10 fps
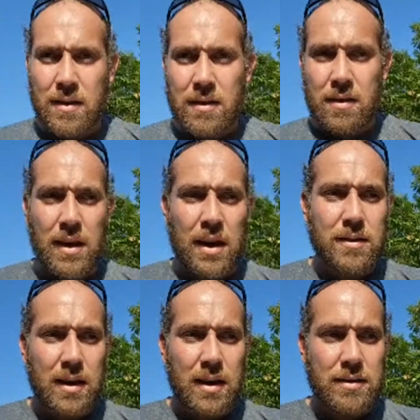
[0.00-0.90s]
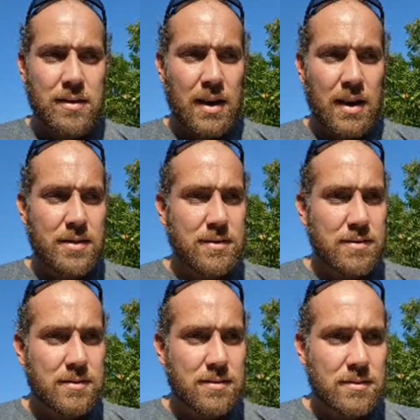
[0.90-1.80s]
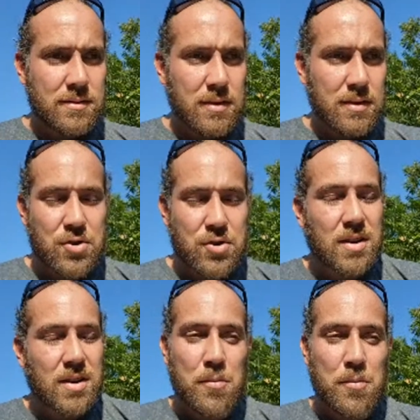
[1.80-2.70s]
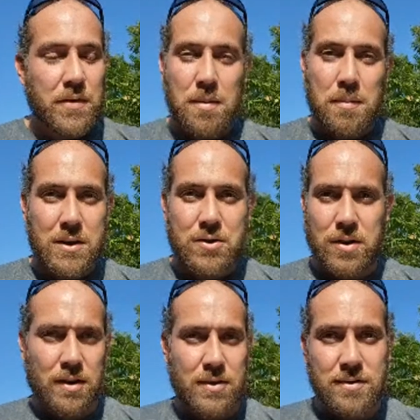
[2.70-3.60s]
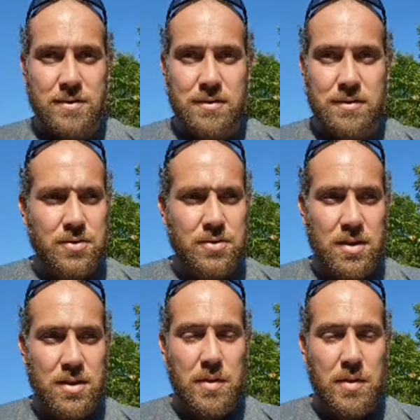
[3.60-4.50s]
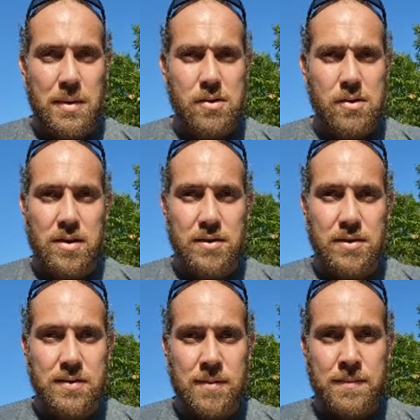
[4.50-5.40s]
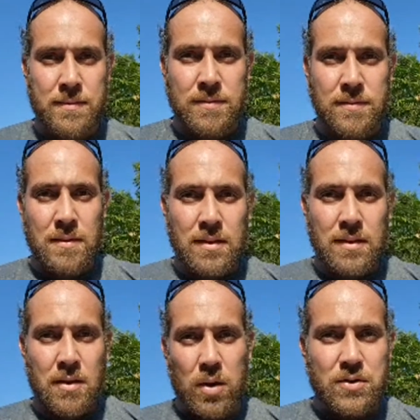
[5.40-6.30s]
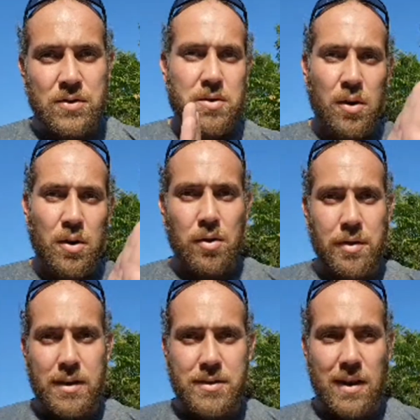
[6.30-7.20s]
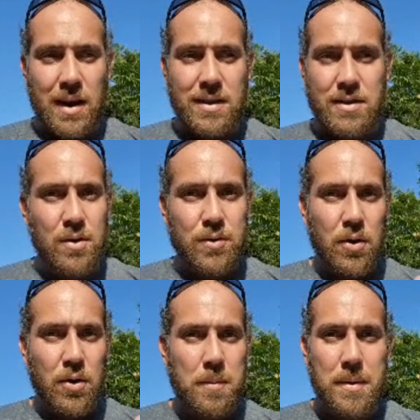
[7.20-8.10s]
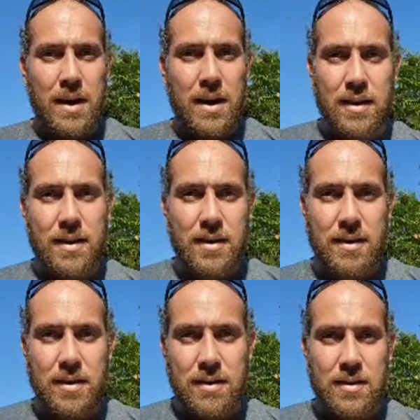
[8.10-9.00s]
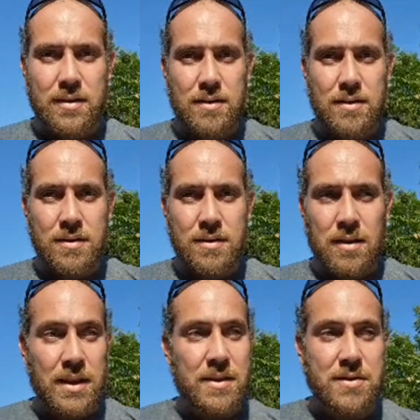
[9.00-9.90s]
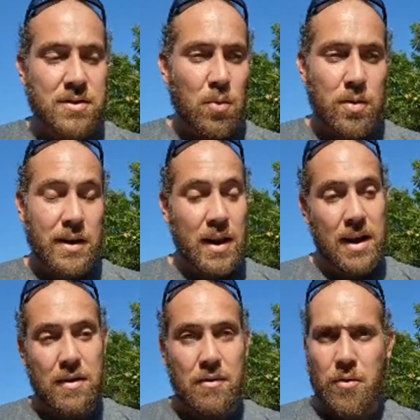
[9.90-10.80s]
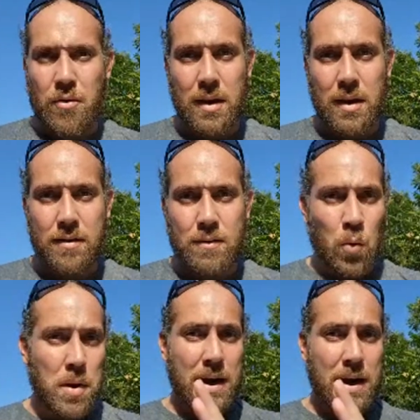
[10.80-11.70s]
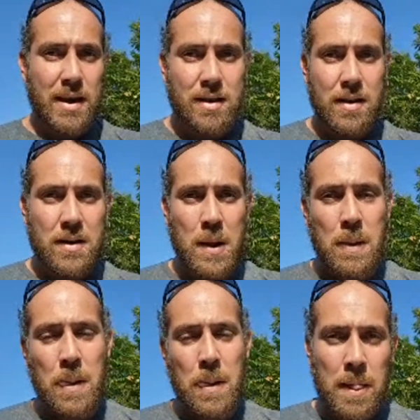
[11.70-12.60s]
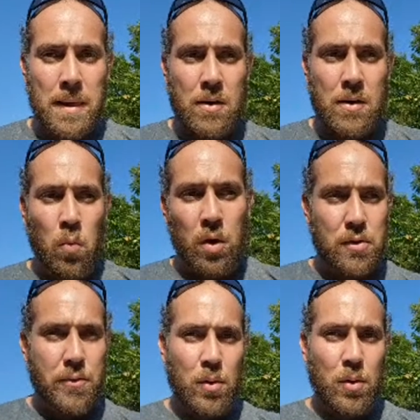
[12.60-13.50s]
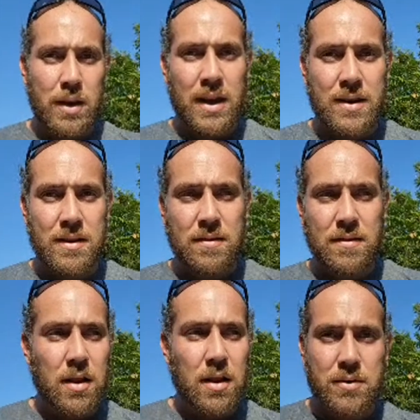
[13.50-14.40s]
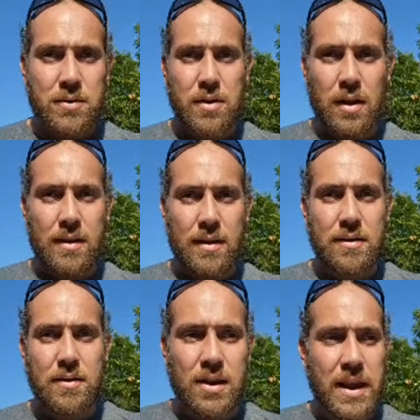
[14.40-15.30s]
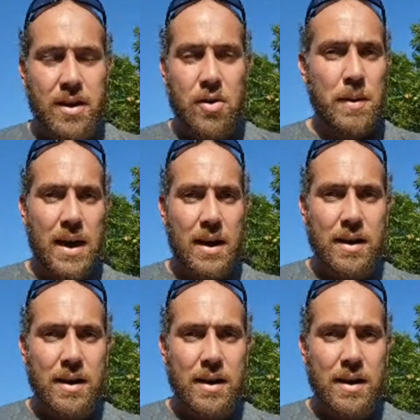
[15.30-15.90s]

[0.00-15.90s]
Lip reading: that it's just like the movie The Matrix. Just like the movie The Matrix. Once you turn on that side, there's no turning back. At least no one that I have ever met went back. Once you're fully in, you're done. You can't go back.